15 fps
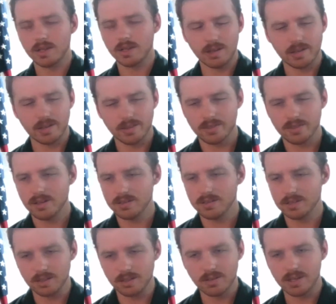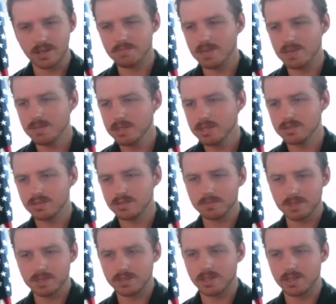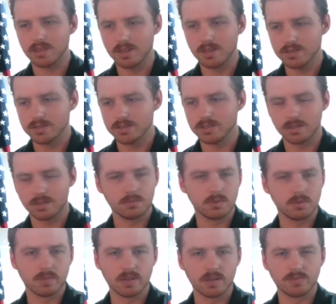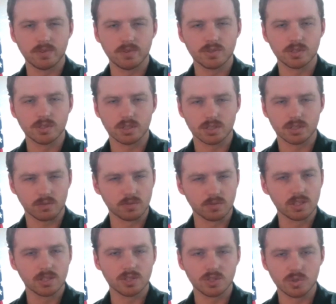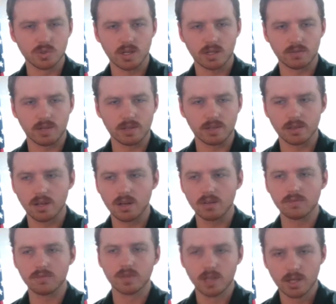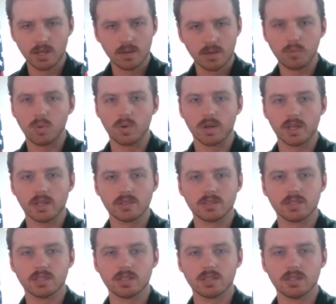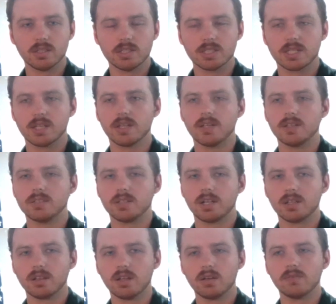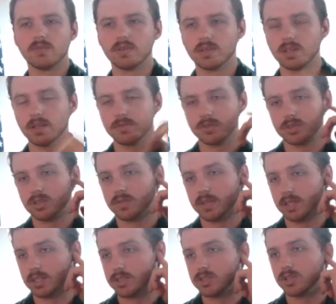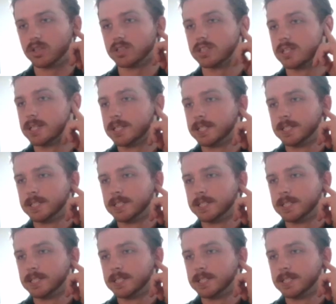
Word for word: I thought like, okay, maybe something like this is going to be my future, because I really enjoyed it. I love pouring into these kids, and I love serving in the church.